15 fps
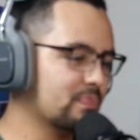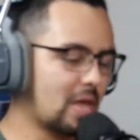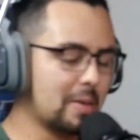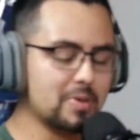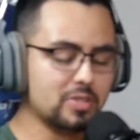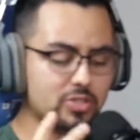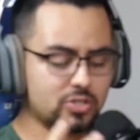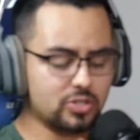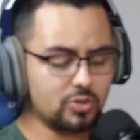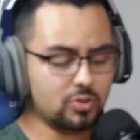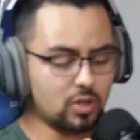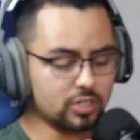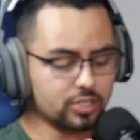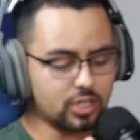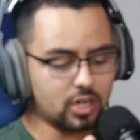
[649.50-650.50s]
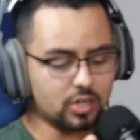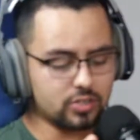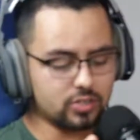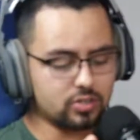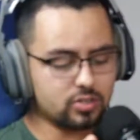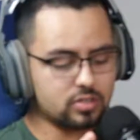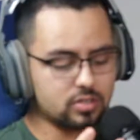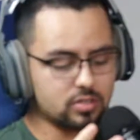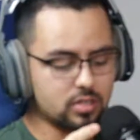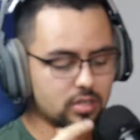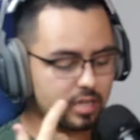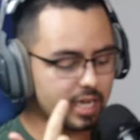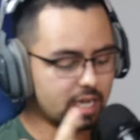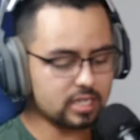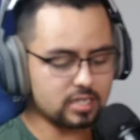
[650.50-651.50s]
I've been to 2 Logic concerts.
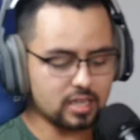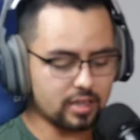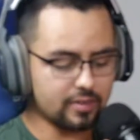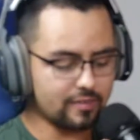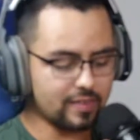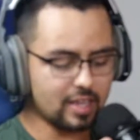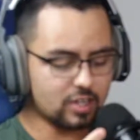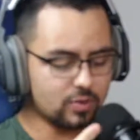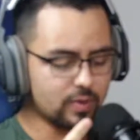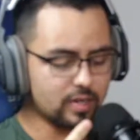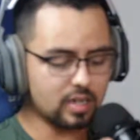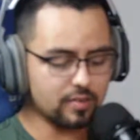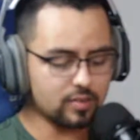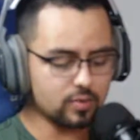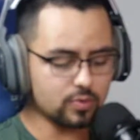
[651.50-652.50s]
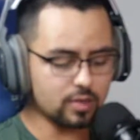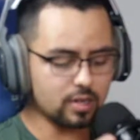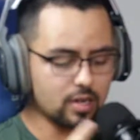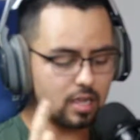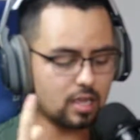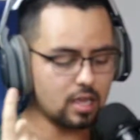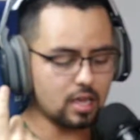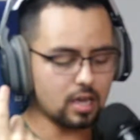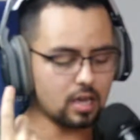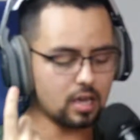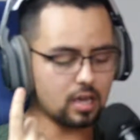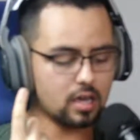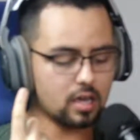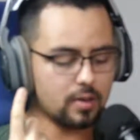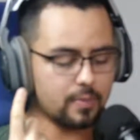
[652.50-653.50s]
Like I said, that VH1 Divas one.
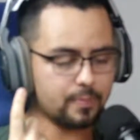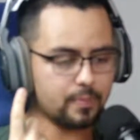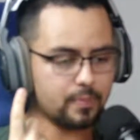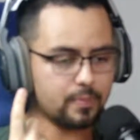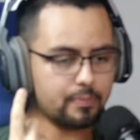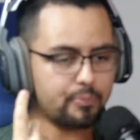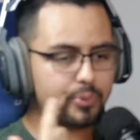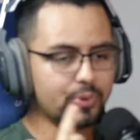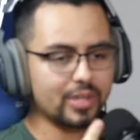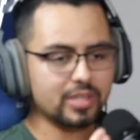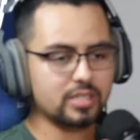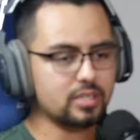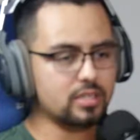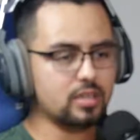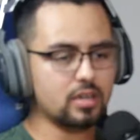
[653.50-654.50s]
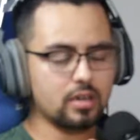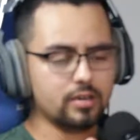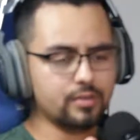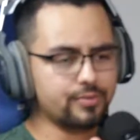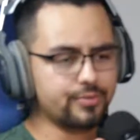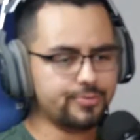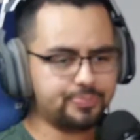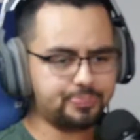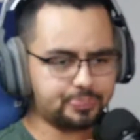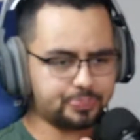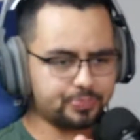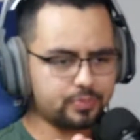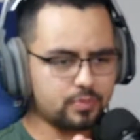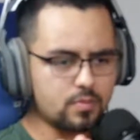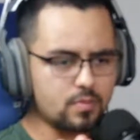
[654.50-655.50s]
Plenty of
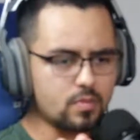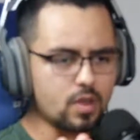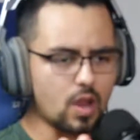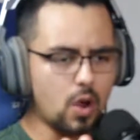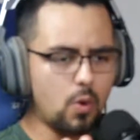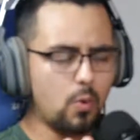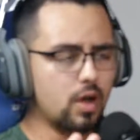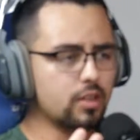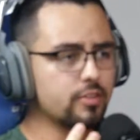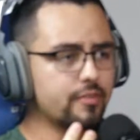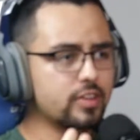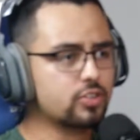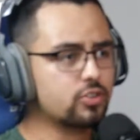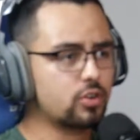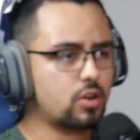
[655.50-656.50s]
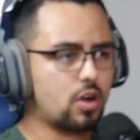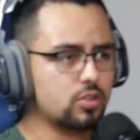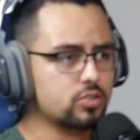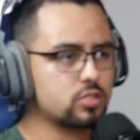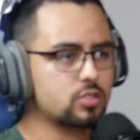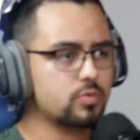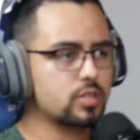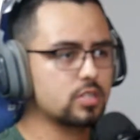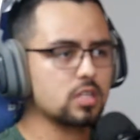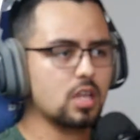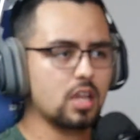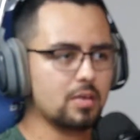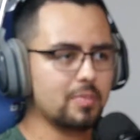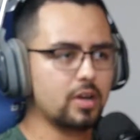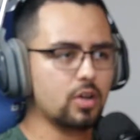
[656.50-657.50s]
Wild Adventure concert ones. A
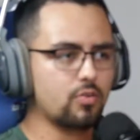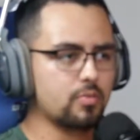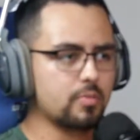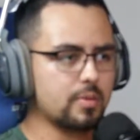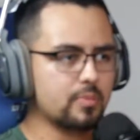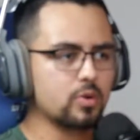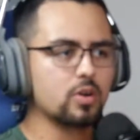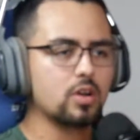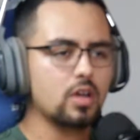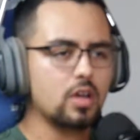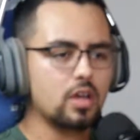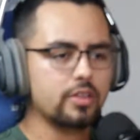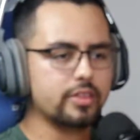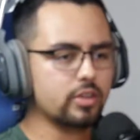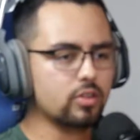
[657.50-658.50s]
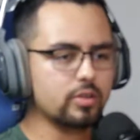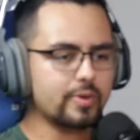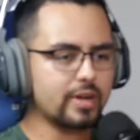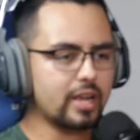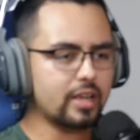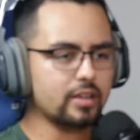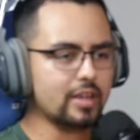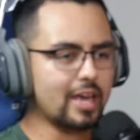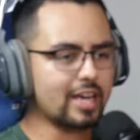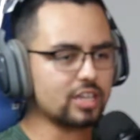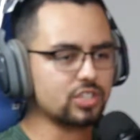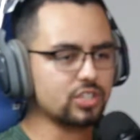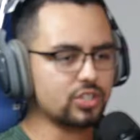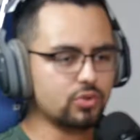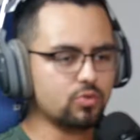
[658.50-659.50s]
lot of them I don't remember. The only one I
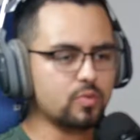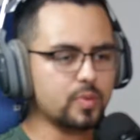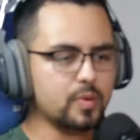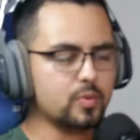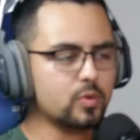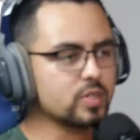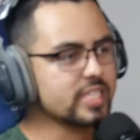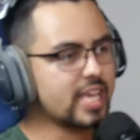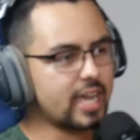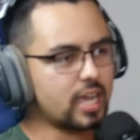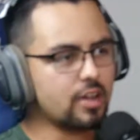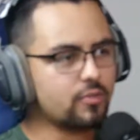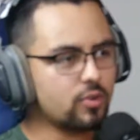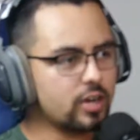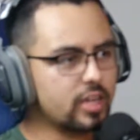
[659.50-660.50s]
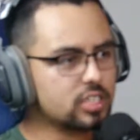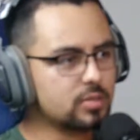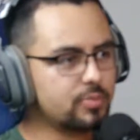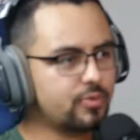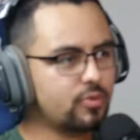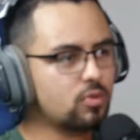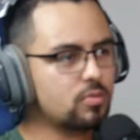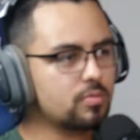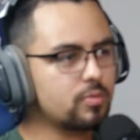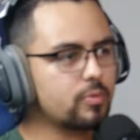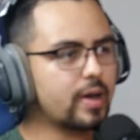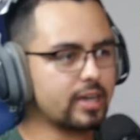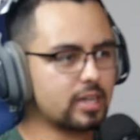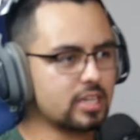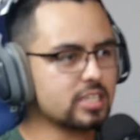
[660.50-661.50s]
actually do remember was Zac Efron actually performed
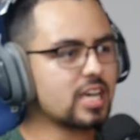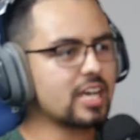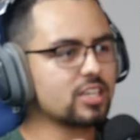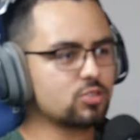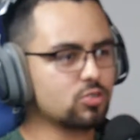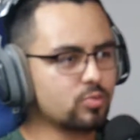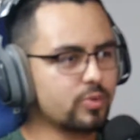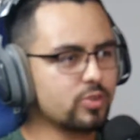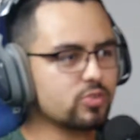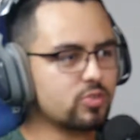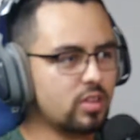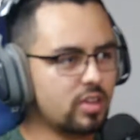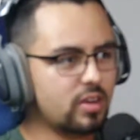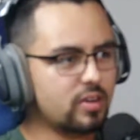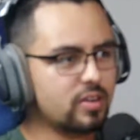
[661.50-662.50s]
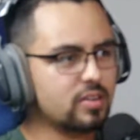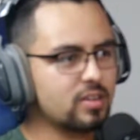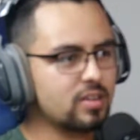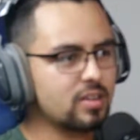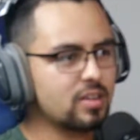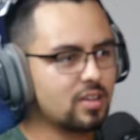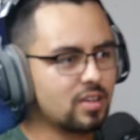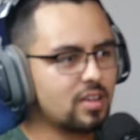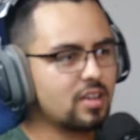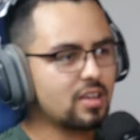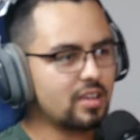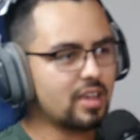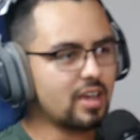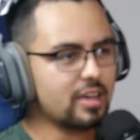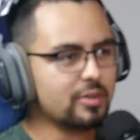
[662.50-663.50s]
back in his High School Musical era.
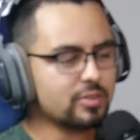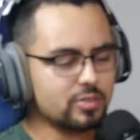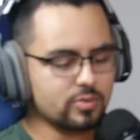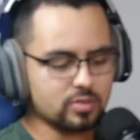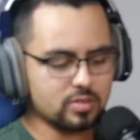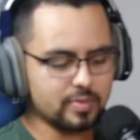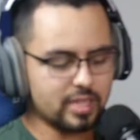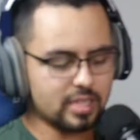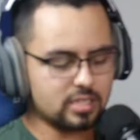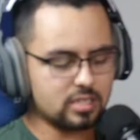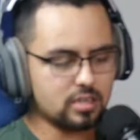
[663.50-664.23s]
Yeah, he was doing some of that